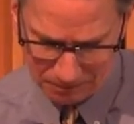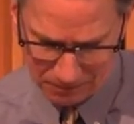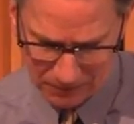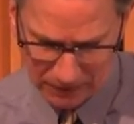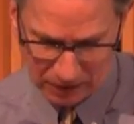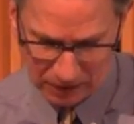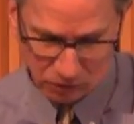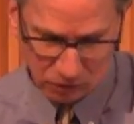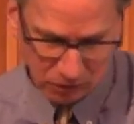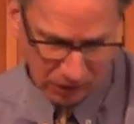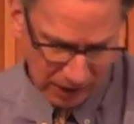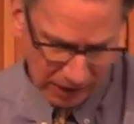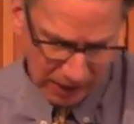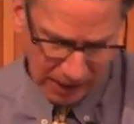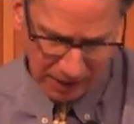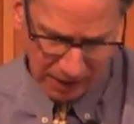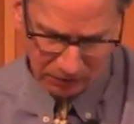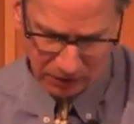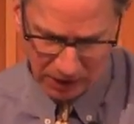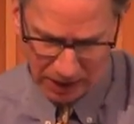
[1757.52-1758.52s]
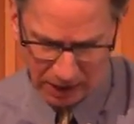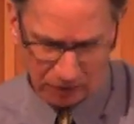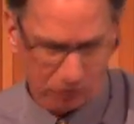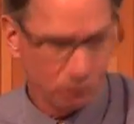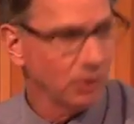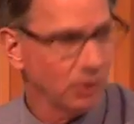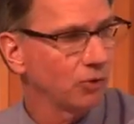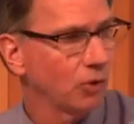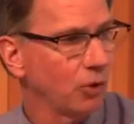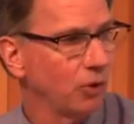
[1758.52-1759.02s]
And so then I have to ask,
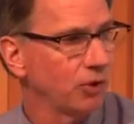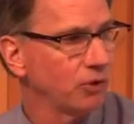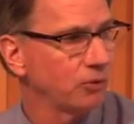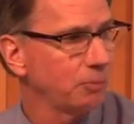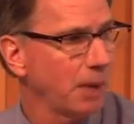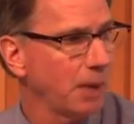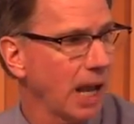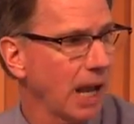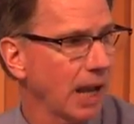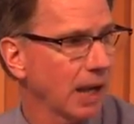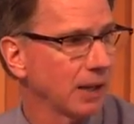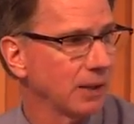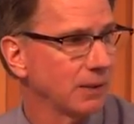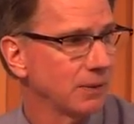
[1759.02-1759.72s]
what's holding us back?